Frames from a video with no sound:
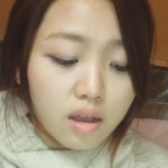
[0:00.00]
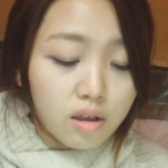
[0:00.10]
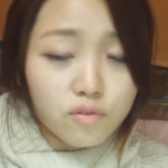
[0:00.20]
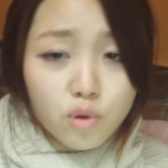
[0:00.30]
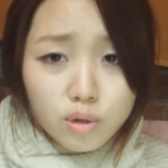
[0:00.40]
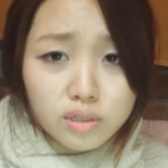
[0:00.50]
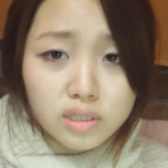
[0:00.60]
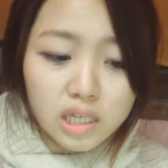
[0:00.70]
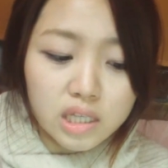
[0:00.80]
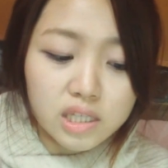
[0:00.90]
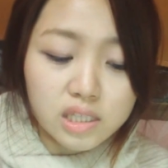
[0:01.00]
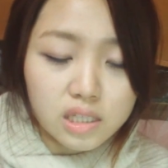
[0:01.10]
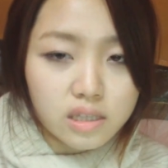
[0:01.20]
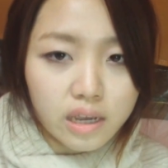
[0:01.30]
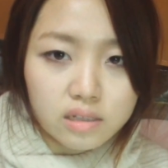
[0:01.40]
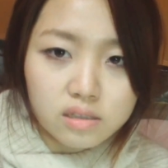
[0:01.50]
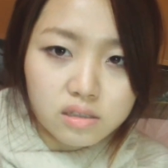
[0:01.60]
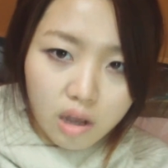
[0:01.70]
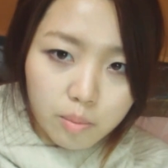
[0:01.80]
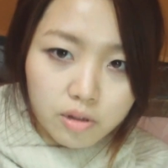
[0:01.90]
Of course, this is like
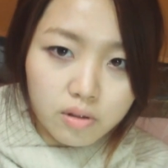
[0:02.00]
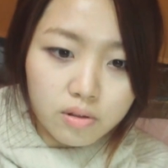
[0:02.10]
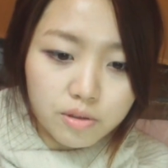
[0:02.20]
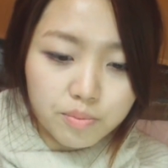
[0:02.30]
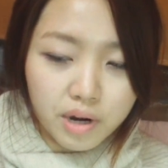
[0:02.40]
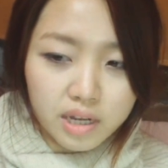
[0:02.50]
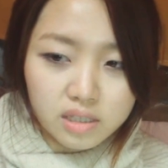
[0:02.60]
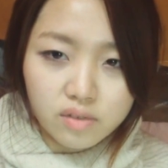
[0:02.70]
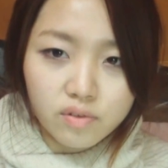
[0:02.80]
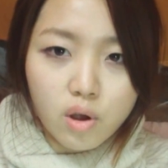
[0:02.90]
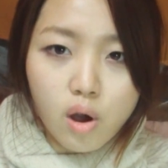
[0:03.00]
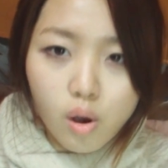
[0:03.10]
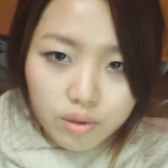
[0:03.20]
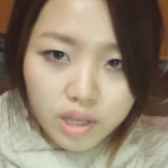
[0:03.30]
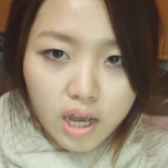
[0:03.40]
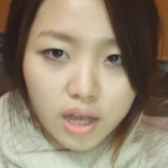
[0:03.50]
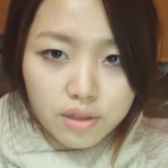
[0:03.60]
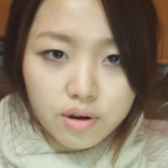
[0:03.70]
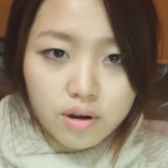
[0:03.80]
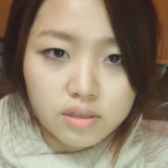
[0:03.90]
double the price of all the
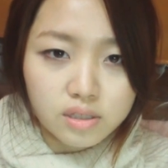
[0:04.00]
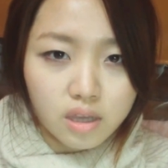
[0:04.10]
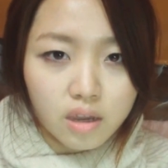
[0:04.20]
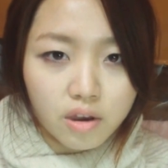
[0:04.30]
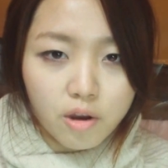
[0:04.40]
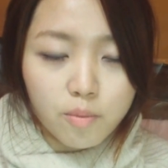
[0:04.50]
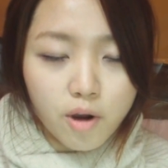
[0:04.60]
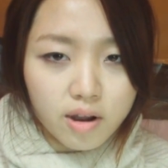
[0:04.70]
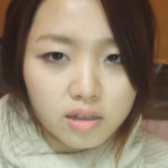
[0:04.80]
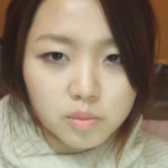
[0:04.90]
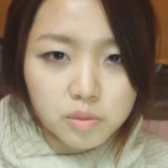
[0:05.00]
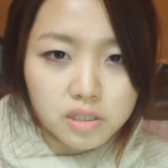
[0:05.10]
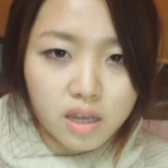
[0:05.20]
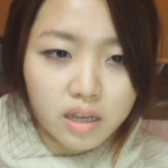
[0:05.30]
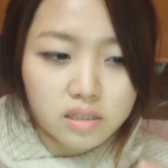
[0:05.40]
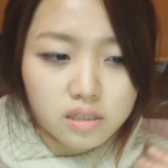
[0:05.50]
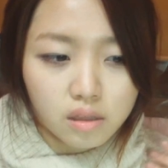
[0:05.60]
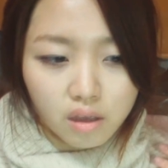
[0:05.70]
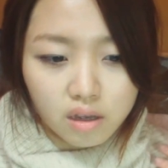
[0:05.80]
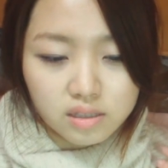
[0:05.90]
other skincare products besides
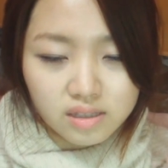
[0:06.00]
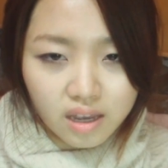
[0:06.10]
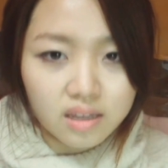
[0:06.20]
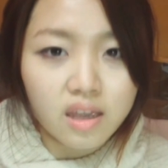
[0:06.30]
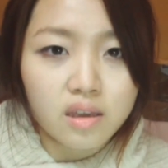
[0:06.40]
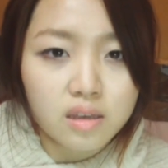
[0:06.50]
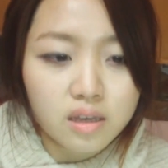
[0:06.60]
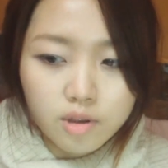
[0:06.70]
the Snail